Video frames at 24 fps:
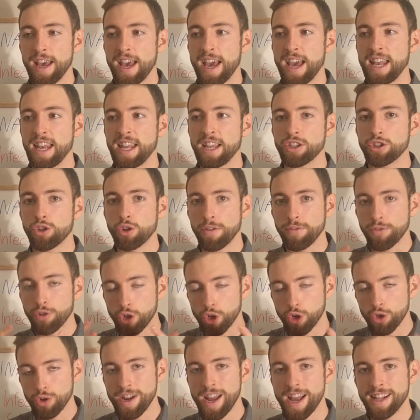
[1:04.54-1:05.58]
and it sort of
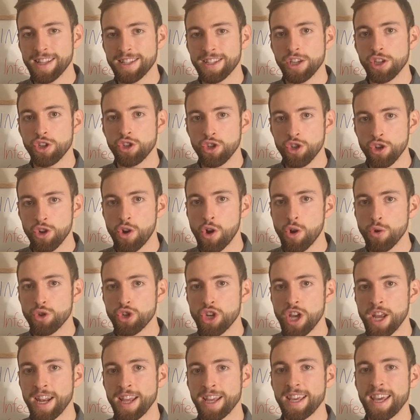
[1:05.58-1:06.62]
creates
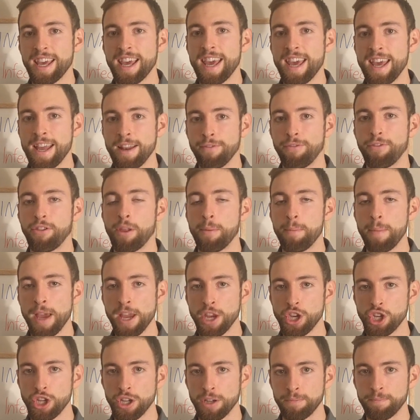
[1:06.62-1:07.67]
neurogenic
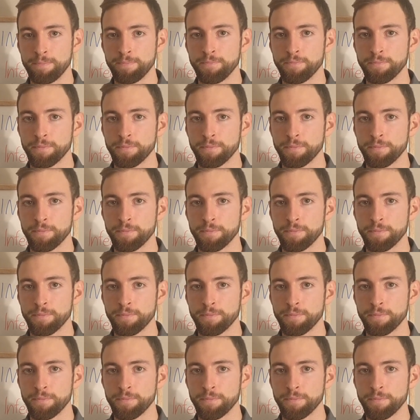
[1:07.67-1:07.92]
inflammation.